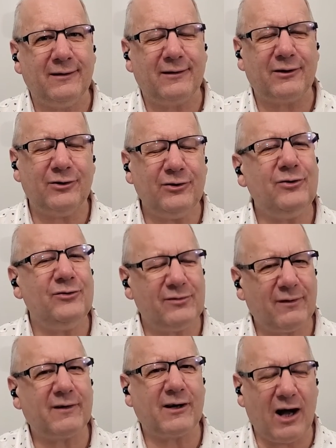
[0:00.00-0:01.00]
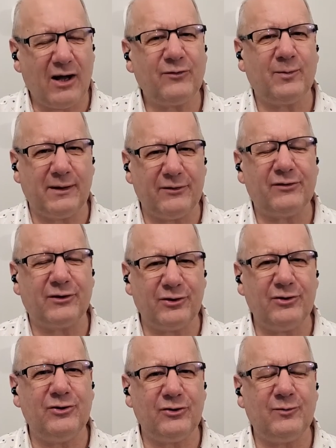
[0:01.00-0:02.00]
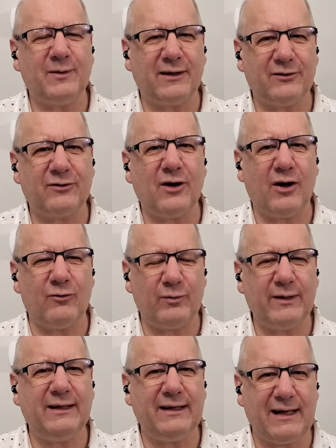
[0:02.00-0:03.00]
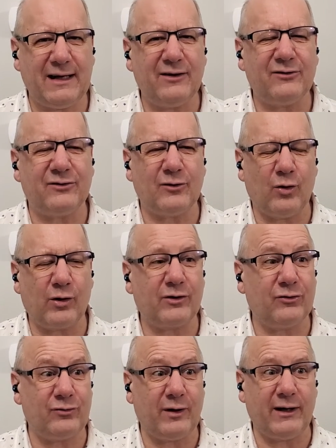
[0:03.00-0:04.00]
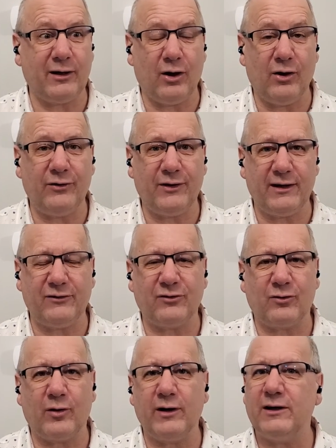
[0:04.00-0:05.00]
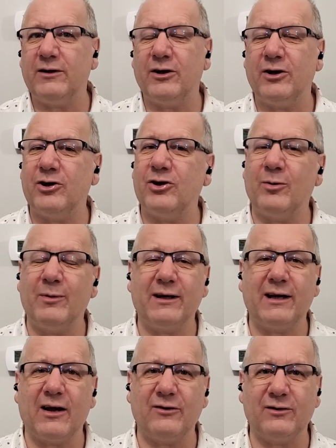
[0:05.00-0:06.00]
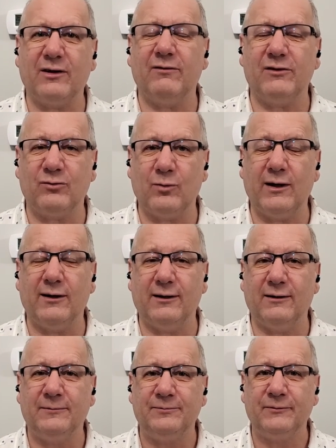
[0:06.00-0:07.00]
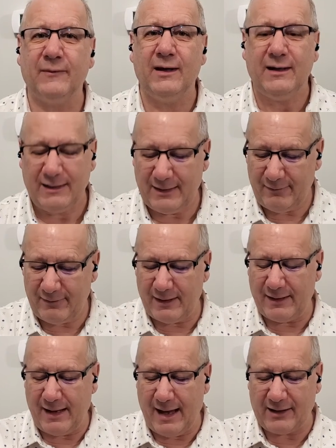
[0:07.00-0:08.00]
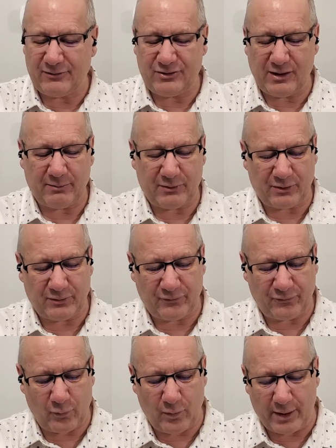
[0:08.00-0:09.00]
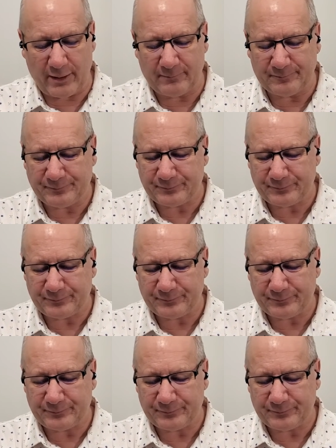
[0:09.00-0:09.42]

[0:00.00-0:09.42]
The good news of the gospel is the good news because God really is orchestrating all things according to the determining counsel of His will. Even in Acts chapter 4,